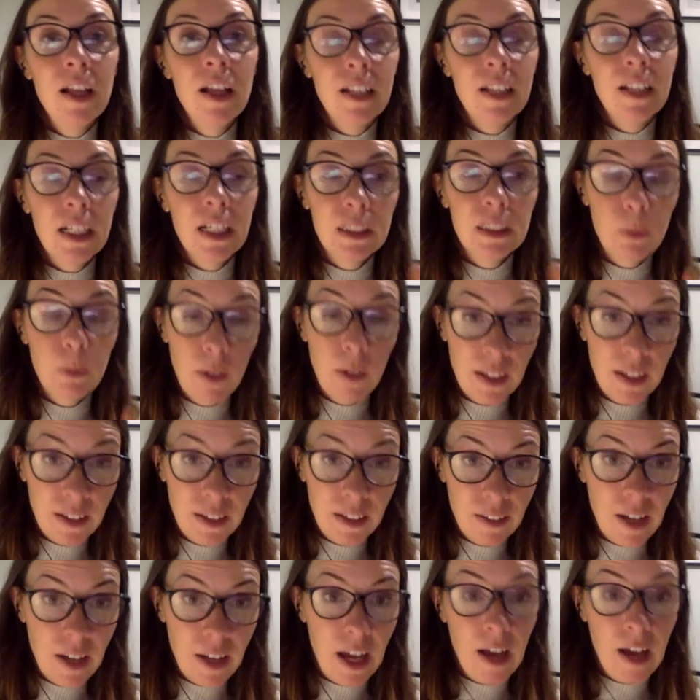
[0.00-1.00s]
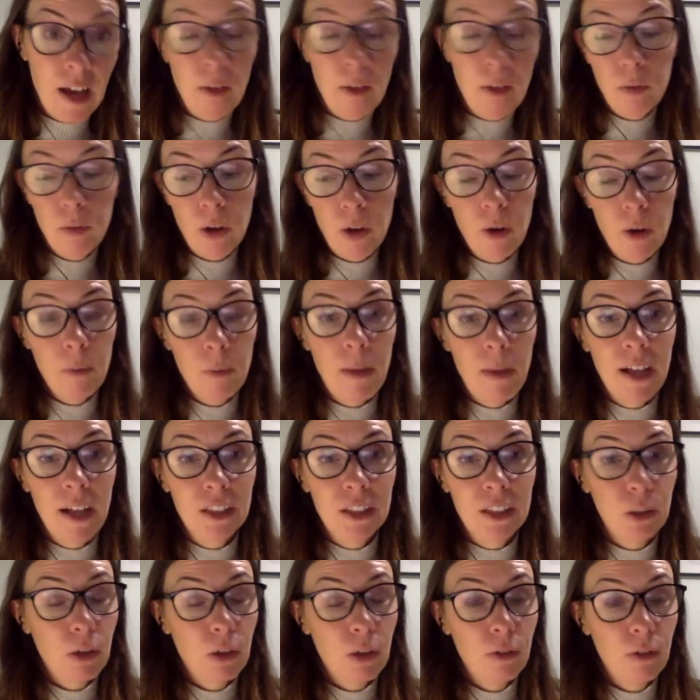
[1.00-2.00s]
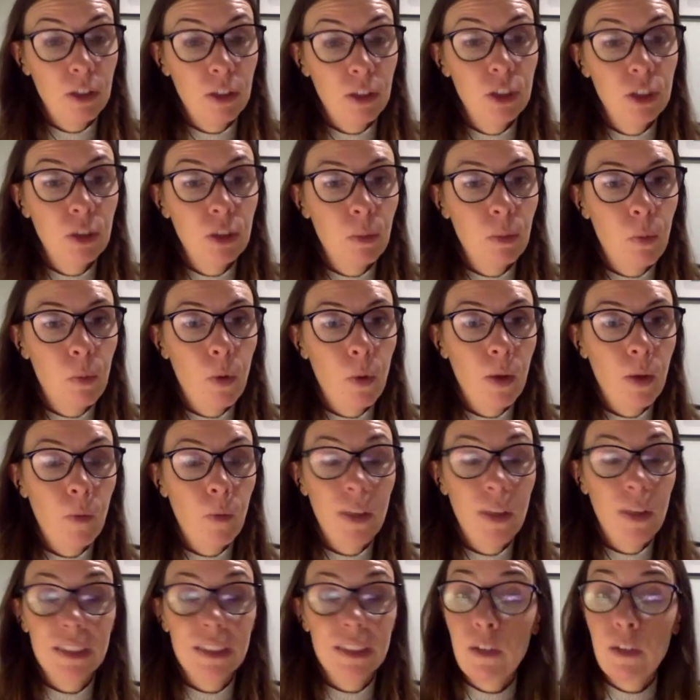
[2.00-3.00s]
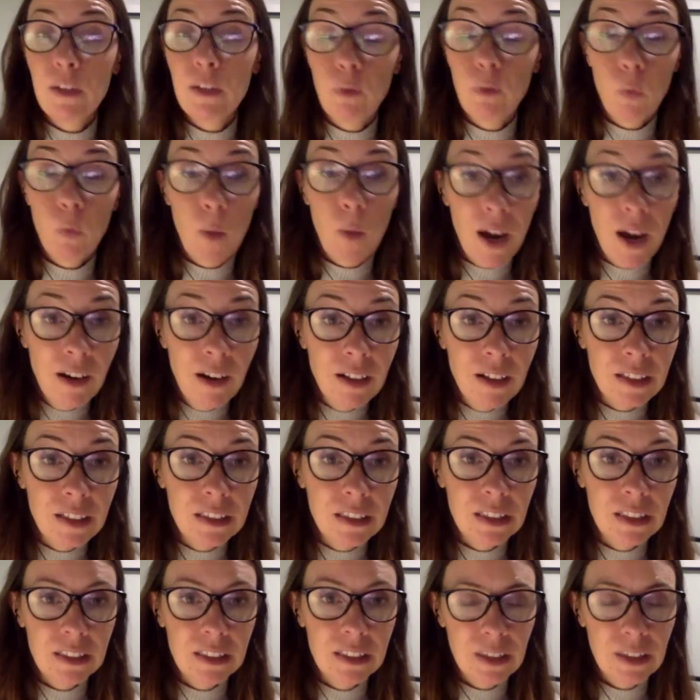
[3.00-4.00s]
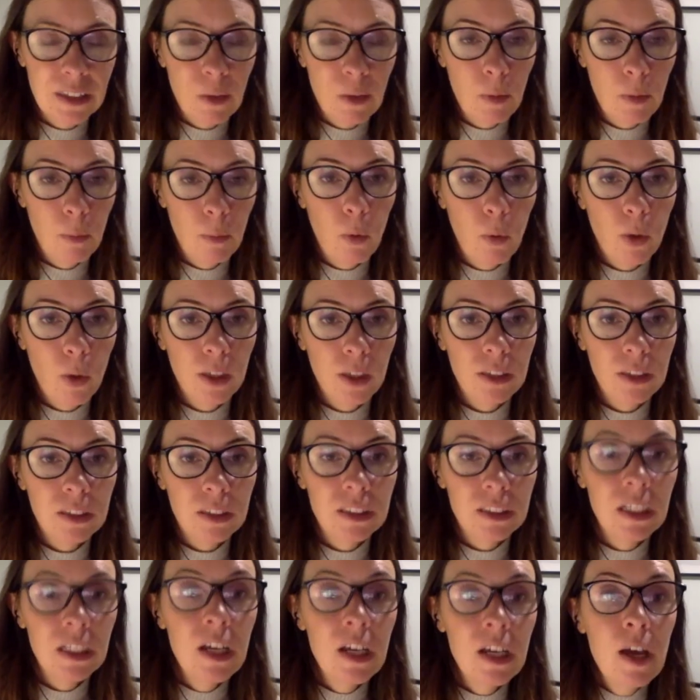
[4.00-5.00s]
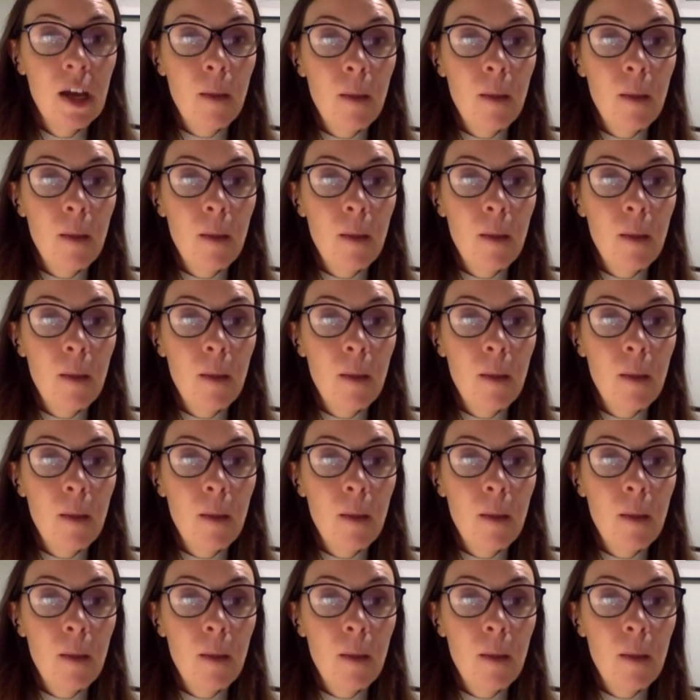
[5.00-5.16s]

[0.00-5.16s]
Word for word: That's why going back to our original point, while self awareness is so important, yeah.